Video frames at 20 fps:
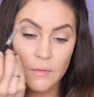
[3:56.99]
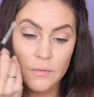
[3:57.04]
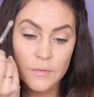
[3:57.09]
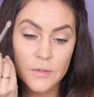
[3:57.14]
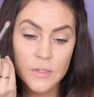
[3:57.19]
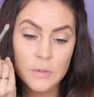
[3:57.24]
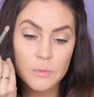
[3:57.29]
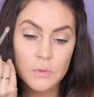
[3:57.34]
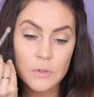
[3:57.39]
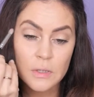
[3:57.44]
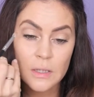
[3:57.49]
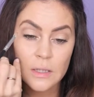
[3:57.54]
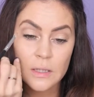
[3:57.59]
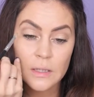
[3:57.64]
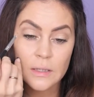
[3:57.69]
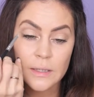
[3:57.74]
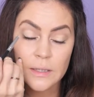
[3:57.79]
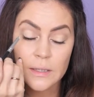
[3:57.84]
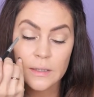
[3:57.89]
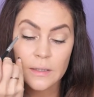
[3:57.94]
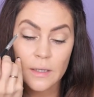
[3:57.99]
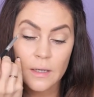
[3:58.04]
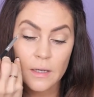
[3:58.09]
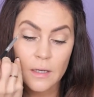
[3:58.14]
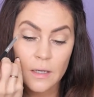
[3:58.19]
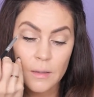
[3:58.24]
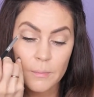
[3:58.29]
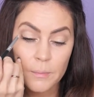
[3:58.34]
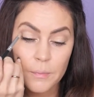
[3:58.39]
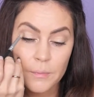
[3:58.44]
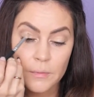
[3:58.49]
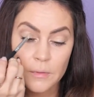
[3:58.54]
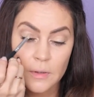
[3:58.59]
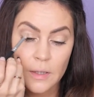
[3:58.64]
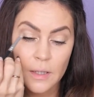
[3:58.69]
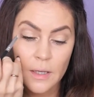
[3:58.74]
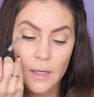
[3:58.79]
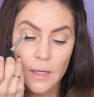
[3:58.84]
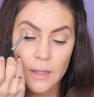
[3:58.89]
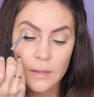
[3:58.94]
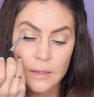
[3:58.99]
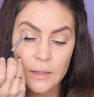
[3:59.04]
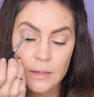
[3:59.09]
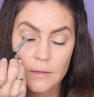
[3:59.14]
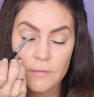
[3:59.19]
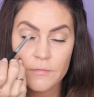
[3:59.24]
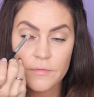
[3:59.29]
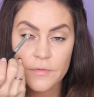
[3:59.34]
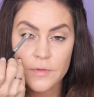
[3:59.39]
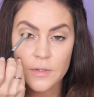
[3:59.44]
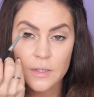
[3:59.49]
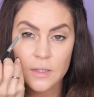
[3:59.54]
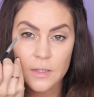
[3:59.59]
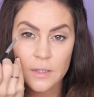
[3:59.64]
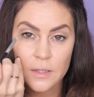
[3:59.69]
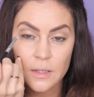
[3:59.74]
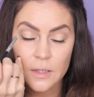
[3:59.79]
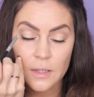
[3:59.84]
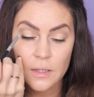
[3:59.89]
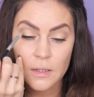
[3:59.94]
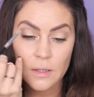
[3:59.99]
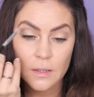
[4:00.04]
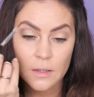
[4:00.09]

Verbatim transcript: This will clean up any of the